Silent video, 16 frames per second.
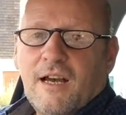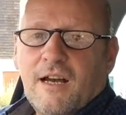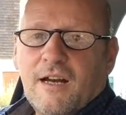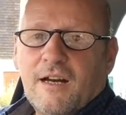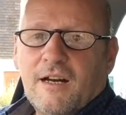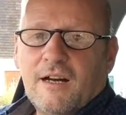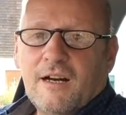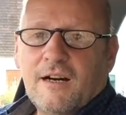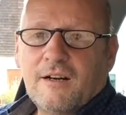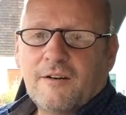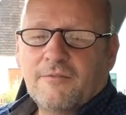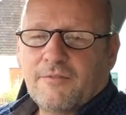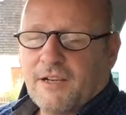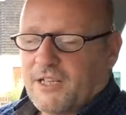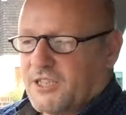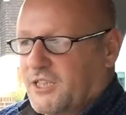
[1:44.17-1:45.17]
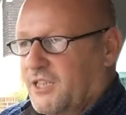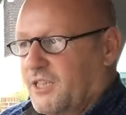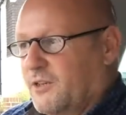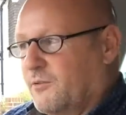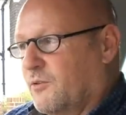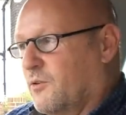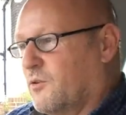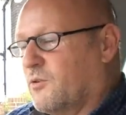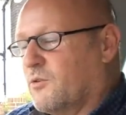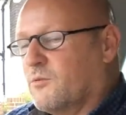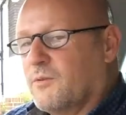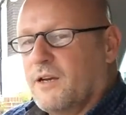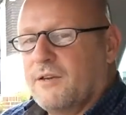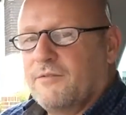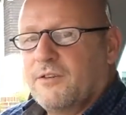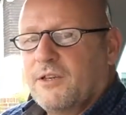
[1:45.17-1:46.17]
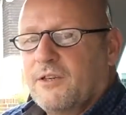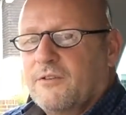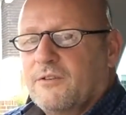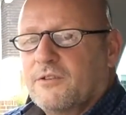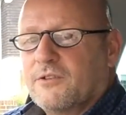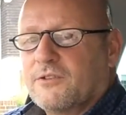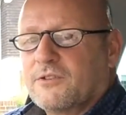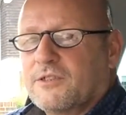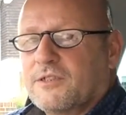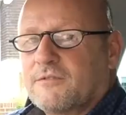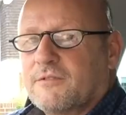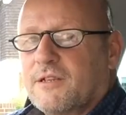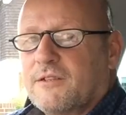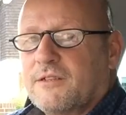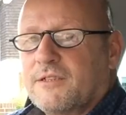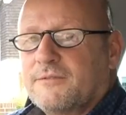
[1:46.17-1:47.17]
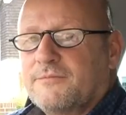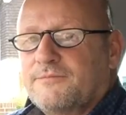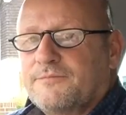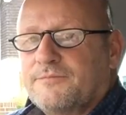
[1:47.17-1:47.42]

are flashing you or waving you across the road.